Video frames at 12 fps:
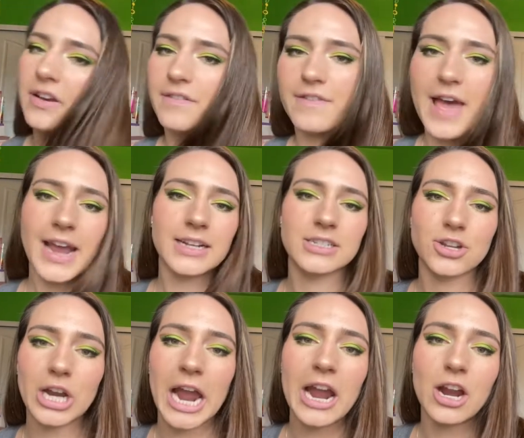fact, your
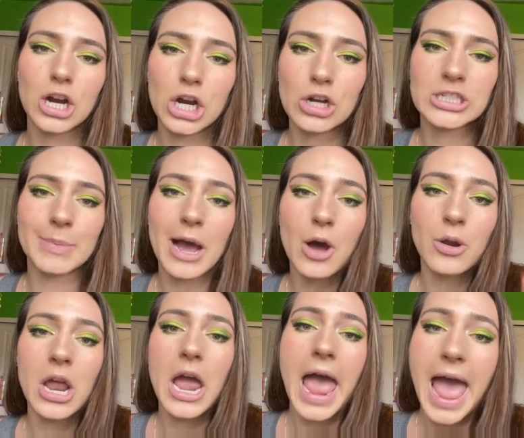hair grows about
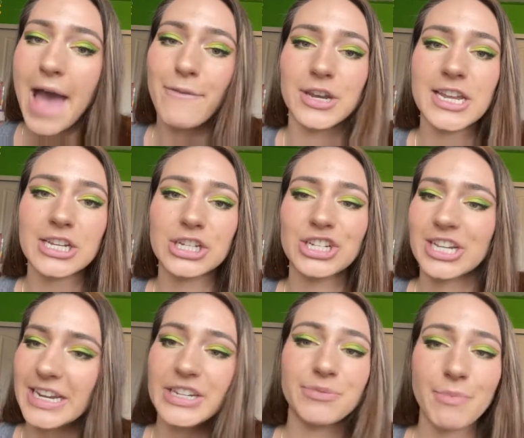½ an inch
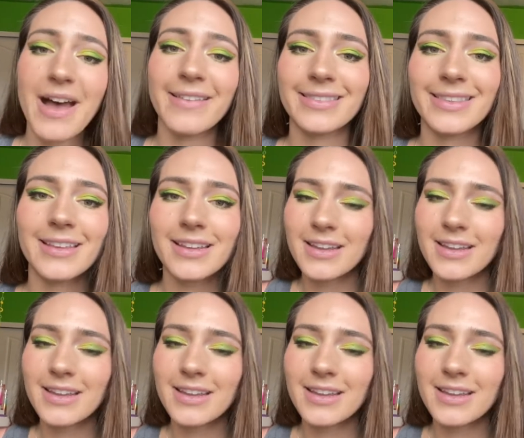each month.